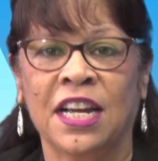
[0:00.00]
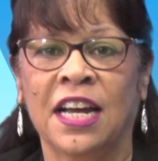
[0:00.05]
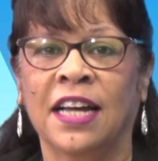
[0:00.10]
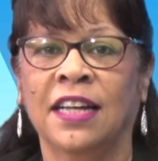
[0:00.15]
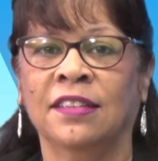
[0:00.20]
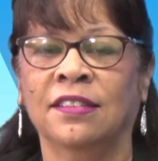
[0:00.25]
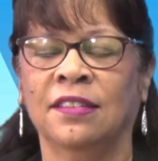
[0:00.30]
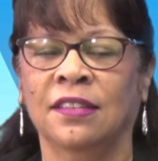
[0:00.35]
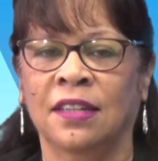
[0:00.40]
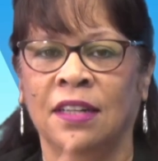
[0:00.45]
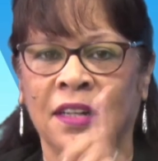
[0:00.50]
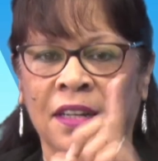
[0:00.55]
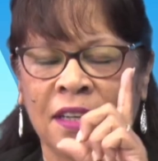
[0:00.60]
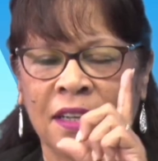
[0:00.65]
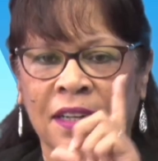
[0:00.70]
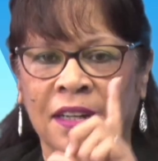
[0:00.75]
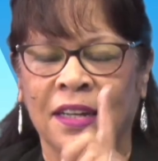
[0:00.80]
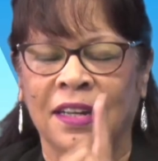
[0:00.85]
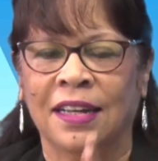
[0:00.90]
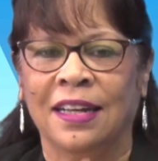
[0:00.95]
And
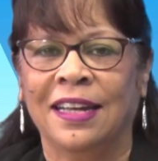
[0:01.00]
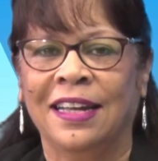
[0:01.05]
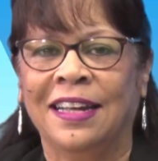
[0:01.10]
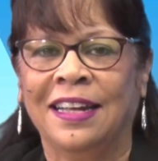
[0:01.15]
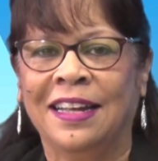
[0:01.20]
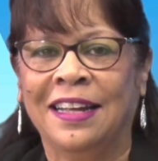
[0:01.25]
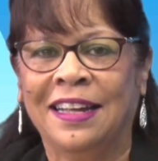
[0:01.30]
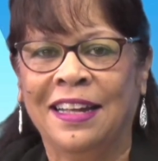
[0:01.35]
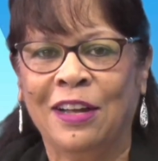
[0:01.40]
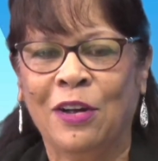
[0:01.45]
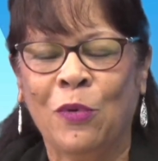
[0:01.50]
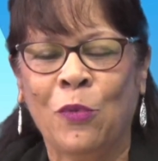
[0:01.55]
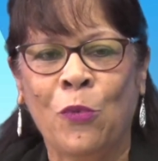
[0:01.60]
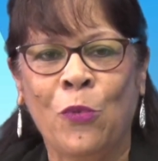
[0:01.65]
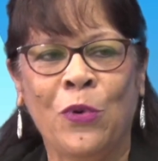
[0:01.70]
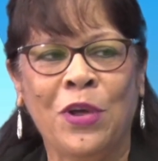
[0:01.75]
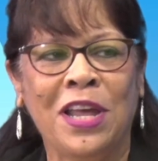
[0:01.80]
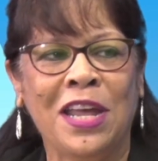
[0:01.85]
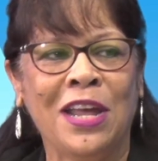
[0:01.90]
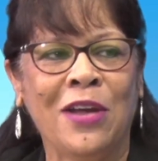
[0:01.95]

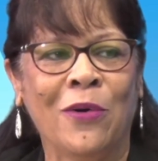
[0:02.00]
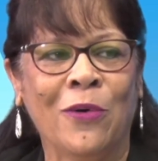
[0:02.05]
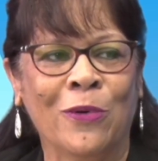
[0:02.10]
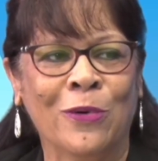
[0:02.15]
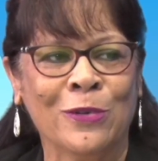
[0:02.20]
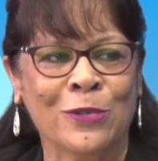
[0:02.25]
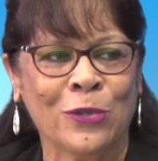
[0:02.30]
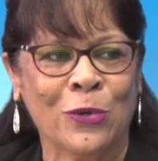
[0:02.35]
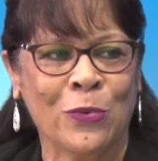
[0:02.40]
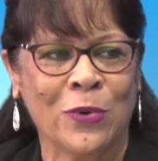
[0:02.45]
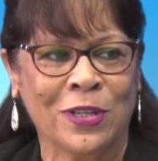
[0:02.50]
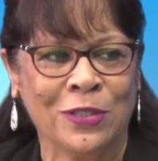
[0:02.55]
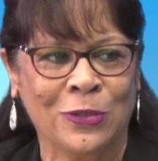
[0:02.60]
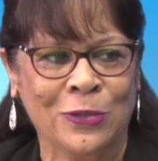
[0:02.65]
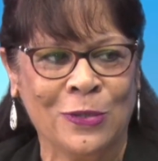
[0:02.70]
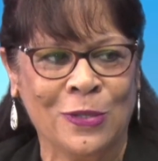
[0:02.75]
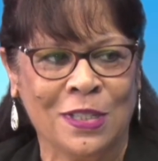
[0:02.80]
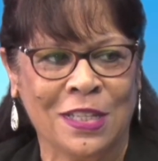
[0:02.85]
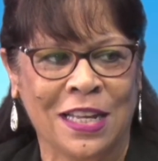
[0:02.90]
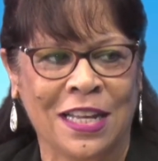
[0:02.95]
we also want
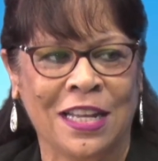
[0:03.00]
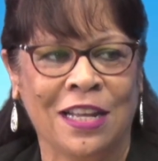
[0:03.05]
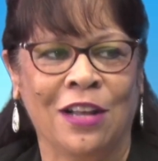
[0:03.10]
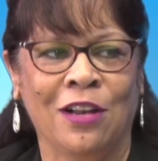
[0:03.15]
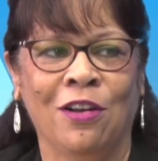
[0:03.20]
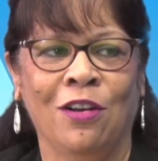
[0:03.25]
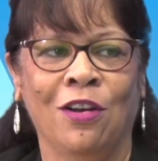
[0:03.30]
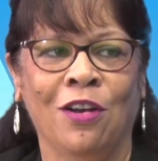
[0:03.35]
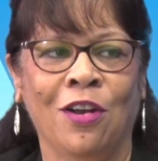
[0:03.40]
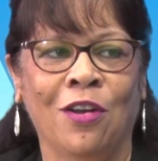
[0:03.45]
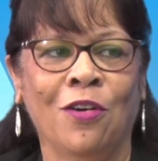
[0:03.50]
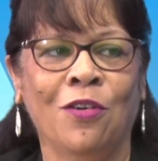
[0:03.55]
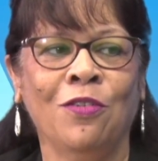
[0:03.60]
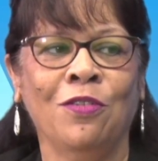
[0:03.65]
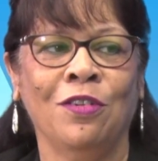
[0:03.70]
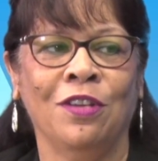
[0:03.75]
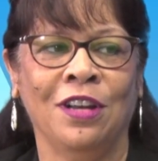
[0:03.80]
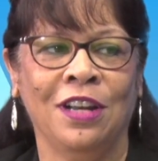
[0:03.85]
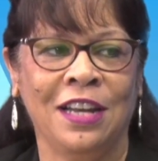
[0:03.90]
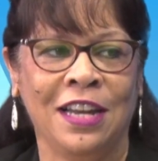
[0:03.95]
to say
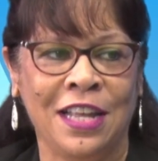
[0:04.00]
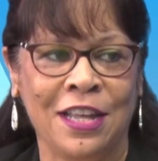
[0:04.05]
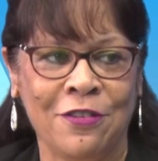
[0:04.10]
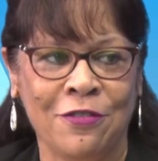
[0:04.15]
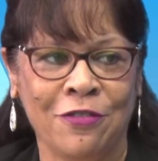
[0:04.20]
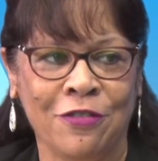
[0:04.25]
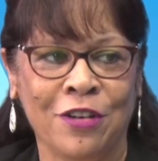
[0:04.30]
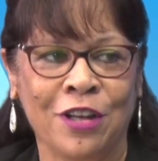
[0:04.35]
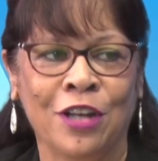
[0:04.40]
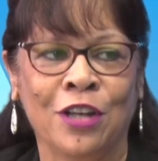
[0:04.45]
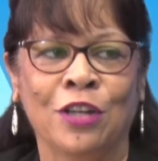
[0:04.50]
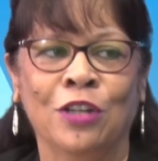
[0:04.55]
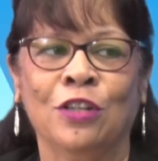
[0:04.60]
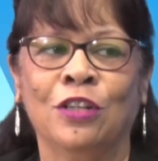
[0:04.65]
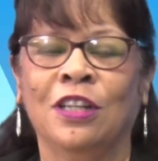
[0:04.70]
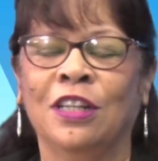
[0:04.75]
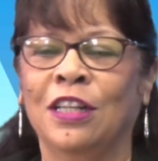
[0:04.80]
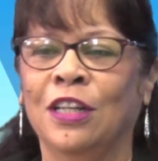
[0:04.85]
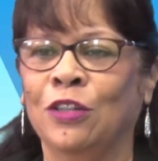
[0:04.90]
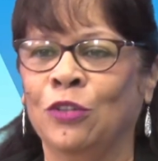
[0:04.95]
long live
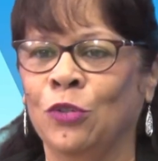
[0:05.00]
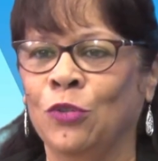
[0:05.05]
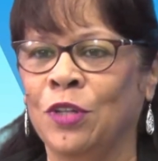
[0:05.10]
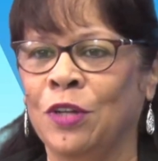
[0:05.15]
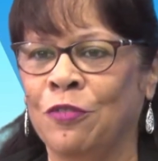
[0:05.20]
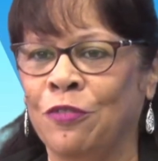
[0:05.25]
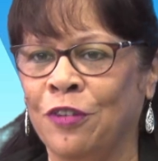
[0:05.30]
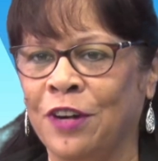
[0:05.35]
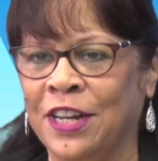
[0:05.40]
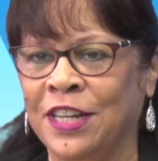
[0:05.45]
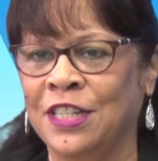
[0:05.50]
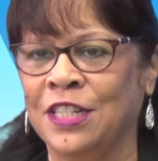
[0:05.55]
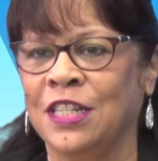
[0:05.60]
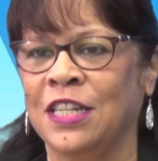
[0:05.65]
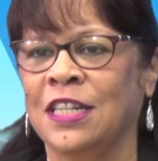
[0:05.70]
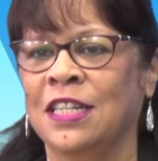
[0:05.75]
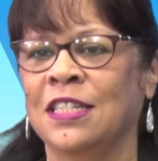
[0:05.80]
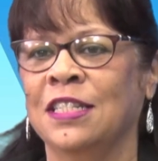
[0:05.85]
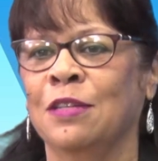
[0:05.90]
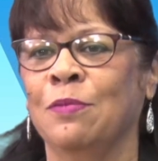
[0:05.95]
to the
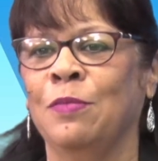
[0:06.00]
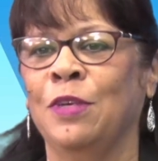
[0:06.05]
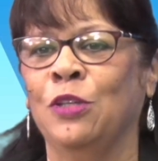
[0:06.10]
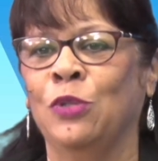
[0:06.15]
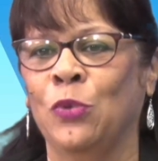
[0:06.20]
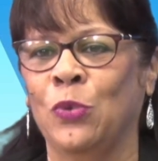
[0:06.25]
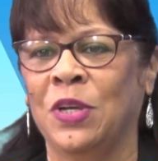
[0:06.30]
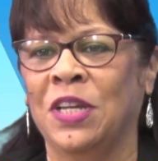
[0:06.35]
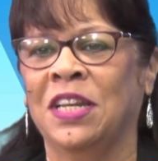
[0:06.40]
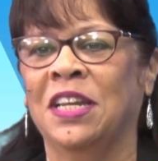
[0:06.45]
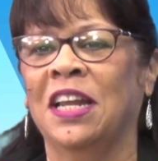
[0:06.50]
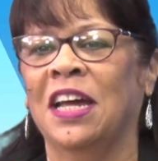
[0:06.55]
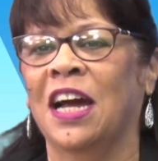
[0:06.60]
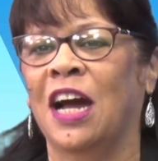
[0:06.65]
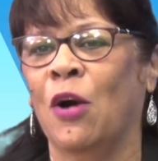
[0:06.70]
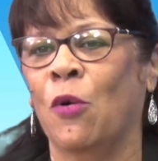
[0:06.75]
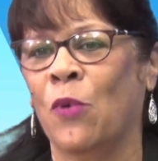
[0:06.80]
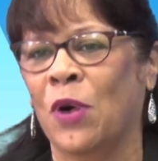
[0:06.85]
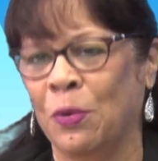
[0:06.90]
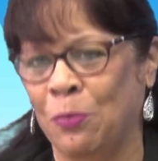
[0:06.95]
friendships between
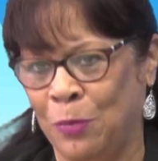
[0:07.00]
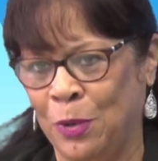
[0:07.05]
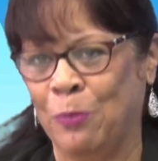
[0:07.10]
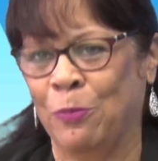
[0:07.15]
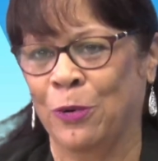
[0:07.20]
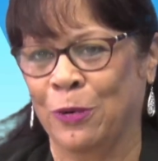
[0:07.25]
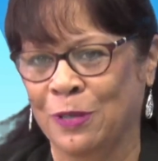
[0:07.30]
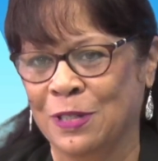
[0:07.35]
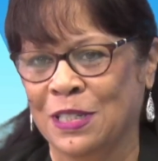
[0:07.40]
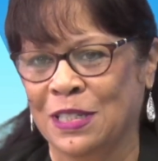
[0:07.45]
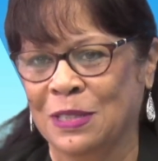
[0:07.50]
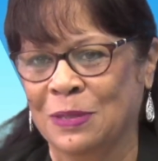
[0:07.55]
our peoples.